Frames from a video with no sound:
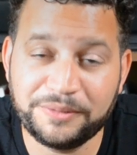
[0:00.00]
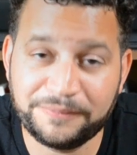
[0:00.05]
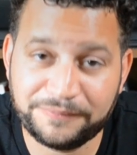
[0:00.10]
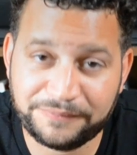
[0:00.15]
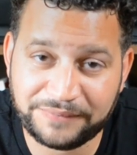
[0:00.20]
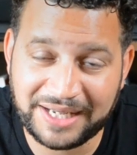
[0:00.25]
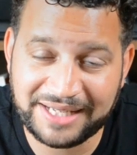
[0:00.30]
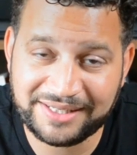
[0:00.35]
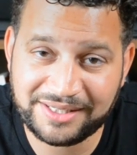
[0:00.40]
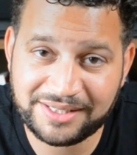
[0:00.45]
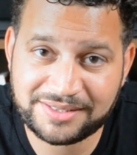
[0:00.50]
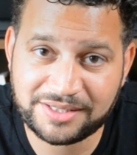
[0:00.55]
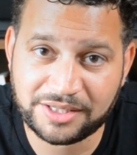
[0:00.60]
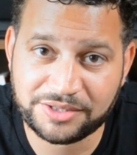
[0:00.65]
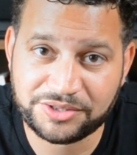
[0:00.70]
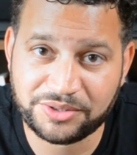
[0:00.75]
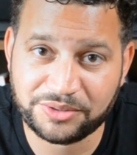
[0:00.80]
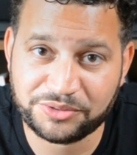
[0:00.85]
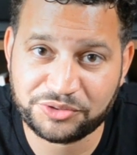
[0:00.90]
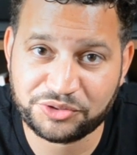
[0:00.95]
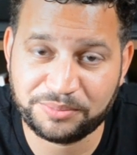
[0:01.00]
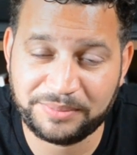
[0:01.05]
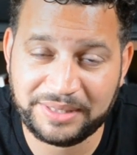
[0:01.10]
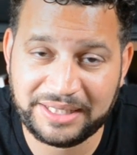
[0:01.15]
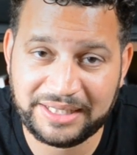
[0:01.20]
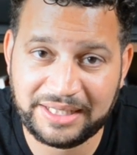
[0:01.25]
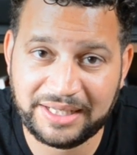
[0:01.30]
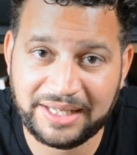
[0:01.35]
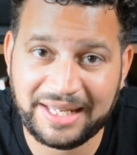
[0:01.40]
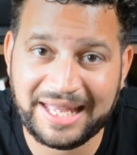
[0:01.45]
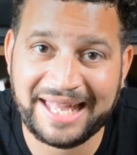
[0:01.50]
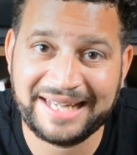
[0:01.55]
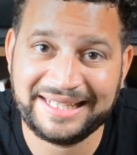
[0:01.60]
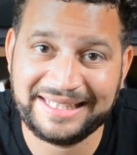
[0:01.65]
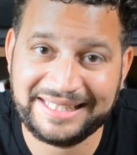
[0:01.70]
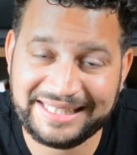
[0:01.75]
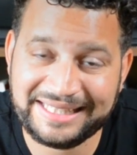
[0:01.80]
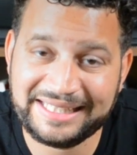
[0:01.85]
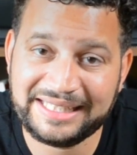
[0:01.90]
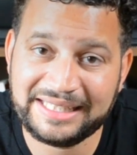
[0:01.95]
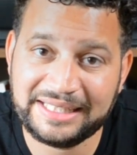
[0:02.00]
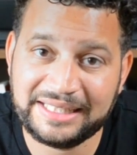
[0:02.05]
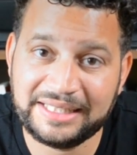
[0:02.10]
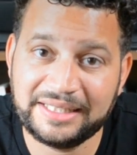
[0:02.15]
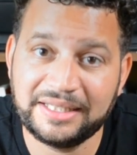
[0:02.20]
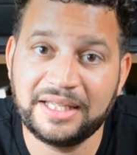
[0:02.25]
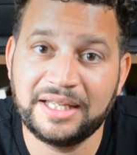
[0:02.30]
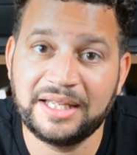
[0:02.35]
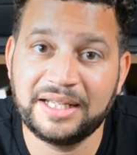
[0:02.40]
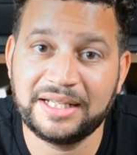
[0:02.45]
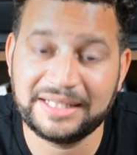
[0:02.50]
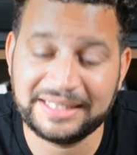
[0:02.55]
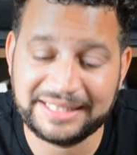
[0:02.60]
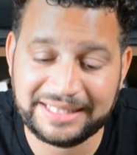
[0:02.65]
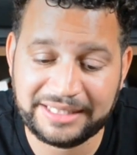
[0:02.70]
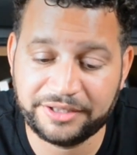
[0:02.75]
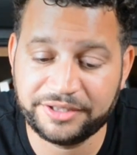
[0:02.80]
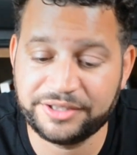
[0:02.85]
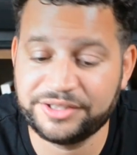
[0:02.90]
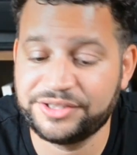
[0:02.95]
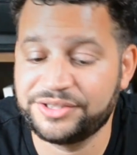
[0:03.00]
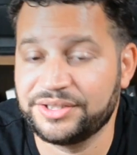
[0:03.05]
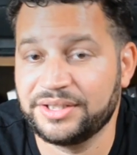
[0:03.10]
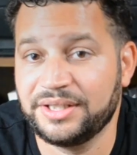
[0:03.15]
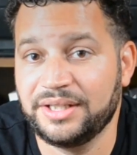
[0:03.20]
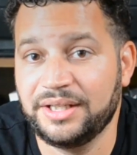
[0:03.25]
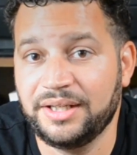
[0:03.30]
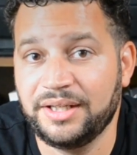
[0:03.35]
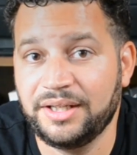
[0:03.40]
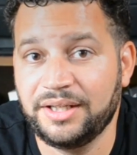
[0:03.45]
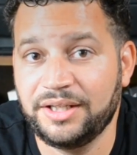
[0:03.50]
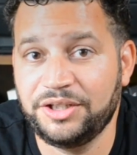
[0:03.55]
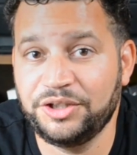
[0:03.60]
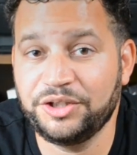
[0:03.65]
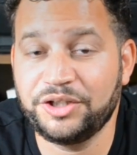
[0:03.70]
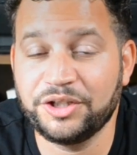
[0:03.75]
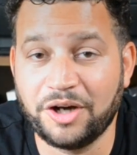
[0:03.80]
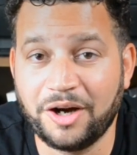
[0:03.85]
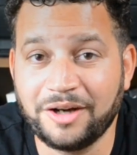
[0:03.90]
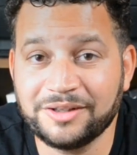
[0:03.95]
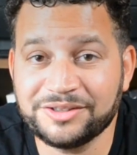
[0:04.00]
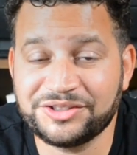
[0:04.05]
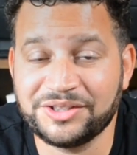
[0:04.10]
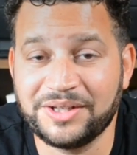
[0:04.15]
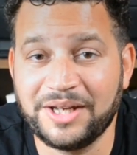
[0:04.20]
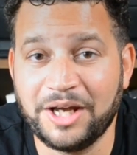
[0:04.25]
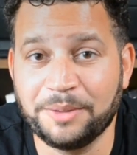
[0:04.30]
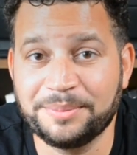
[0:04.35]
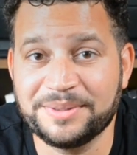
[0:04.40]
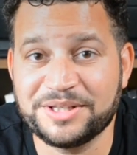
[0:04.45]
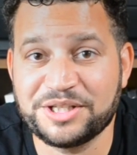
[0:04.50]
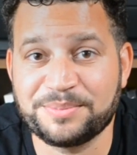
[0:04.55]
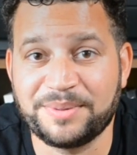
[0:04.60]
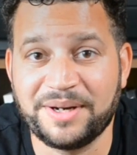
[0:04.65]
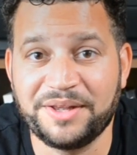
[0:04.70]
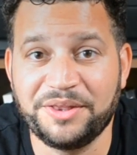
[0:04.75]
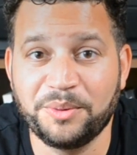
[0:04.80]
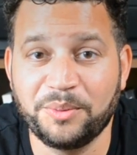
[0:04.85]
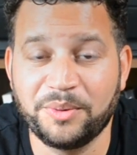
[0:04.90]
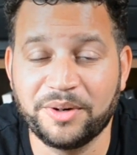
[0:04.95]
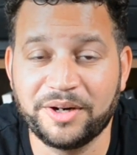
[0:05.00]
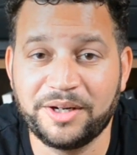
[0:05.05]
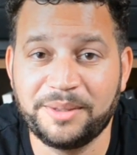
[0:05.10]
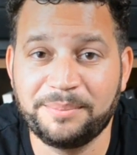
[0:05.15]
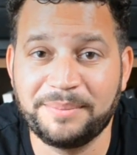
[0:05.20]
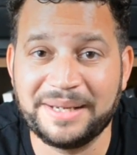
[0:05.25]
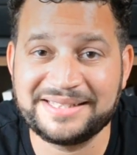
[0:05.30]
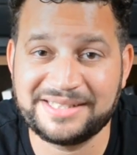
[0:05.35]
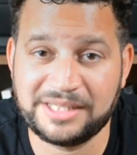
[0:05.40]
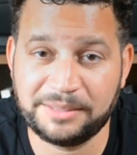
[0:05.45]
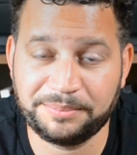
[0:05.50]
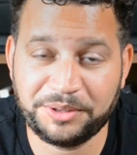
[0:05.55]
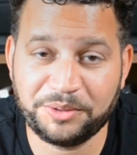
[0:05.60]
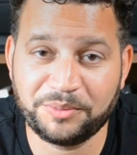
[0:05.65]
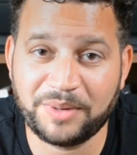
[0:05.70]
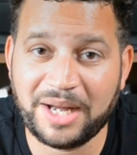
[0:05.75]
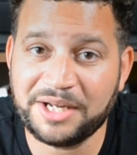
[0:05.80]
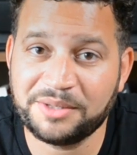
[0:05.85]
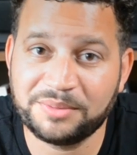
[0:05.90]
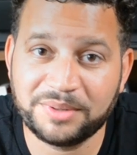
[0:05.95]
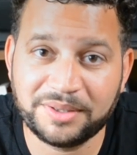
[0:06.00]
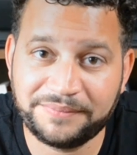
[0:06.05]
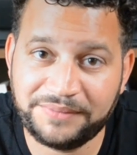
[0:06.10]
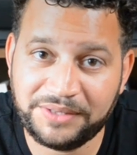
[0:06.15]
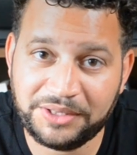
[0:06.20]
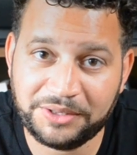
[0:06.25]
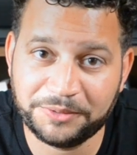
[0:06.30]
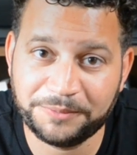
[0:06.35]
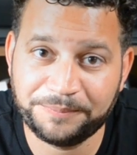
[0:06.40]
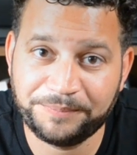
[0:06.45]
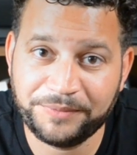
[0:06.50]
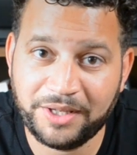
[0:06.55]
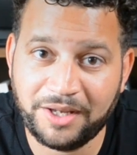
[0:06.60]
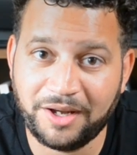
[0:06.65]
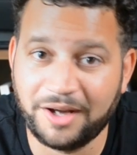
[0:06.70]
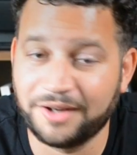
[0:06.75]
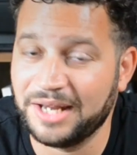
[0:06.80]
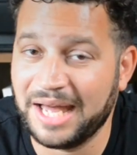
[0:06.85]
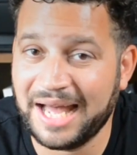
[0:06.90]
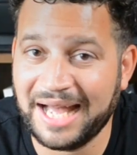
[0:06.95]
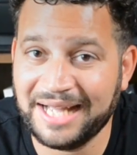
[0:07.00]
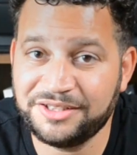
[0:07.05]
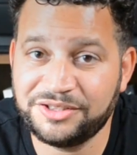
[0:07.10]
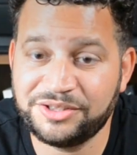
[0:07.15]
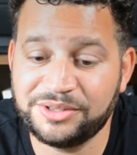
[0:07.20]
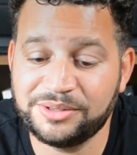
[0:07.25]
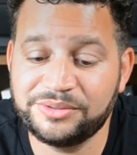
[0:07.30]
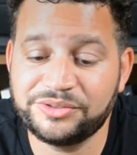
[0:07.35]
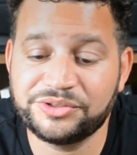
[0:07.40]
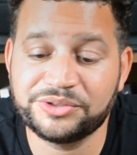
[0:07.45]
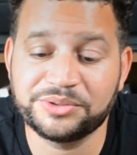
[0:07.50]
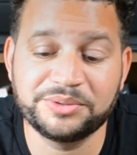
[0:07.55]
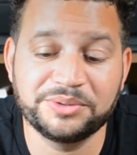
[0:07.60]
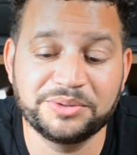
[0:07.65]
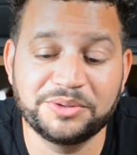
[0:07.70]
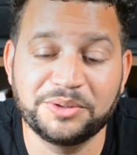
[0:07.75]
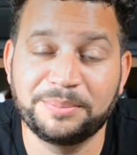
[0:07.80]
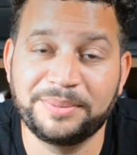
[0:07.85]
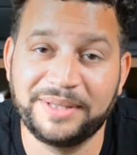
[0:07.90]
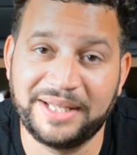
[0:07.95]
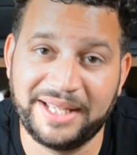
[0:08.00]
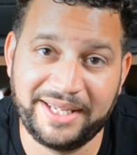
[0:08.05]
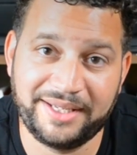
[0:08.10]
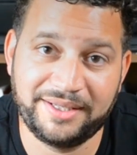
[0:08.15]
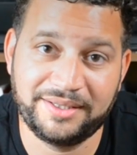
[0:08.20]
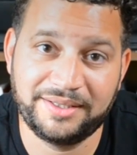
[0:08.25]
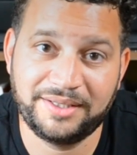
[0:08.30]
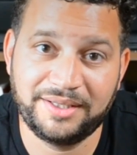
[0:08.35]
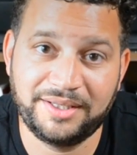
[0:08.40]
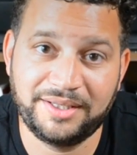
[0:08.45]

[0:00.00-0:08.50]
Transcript: can find us on social media at eeleaders. You can also help us spread the word by simply writing a review on iTunes or Google Play.